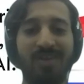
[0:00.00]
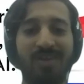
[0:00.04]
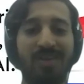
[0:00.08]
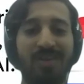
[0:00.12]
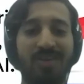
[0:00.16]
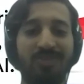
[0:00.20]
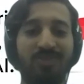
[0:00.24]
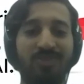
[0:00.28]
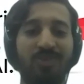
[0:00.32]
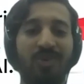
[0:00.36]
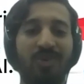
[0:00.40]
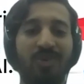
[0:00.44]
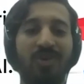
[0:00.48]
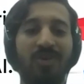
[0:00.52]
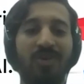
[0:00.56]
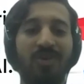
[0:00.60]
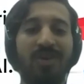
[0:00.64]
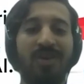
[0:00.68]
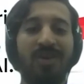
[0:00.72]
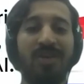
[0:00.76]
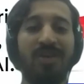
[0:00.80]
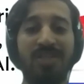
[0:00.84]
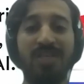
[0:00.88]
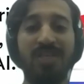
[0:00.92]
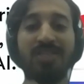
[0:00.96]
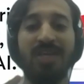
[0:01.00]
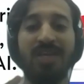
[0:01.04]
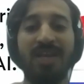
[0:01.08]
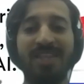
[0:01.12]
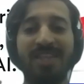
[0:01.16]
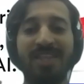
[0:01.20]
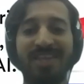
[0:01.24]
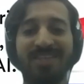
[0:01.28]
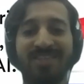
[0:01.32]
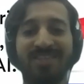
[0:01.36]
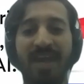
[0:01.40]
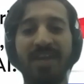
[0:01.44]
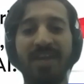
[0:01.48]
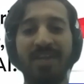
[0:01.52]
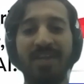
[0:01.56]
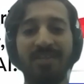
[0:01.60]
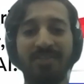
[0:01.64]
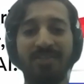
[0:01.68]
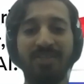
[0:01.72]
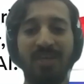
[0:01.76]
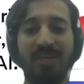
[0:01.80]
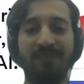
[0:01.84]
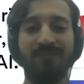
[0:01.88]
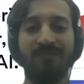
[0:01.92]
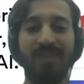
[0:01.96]
So these are the exciting
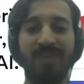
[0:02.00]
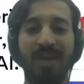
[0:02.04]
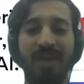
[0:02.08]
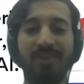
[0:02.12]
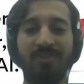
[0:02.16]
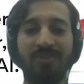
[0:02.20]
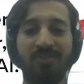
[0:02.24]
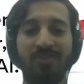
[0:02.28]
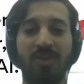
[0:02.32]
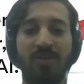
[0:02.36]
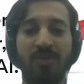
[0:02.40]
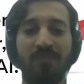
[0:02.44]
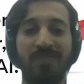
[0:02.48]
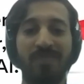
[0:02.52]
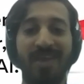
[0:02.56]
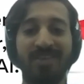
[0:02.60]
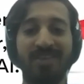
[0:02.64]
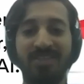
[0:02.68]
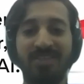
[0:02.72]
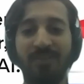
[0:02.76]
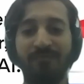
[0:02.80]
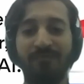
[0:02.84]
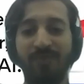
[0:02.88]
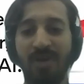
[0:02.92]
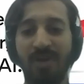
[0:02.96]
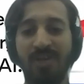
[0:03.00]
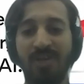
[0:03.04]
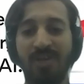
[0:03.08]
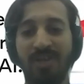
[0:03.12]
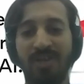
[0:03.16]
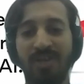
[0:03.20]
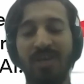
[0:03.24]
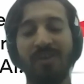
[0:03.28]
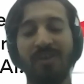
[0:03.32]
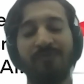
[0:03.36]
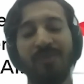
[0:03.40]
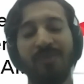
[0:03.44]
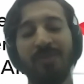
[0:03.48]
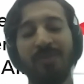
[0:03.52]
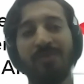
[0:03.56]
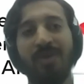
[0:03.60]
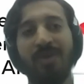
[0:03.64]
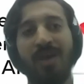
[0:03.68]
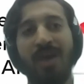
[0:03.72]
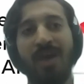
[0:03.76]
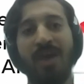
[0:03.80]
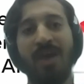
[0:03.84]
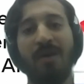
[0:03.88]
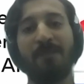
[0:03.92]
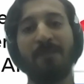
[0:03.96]
stuff that, you know, makes him fall in love with
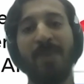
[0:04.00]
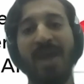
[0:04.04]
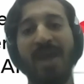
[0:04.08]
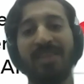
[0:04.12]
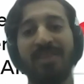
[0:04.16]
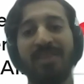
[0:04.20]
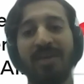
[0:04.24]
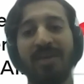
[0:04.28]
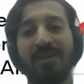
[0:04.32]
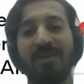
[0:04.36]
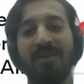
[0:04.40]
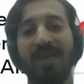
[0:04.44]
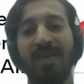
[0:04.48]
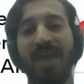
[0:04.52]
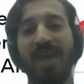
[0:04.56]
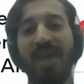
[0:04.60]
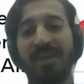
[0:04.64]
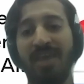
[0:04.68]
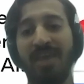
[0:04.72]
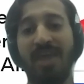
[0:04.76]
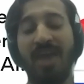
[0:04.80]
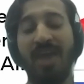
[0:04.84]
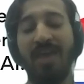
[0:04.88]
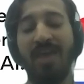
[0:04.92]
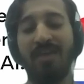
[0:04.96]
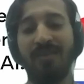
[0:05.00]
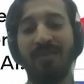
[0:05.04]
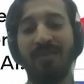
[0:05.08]
Python and AI.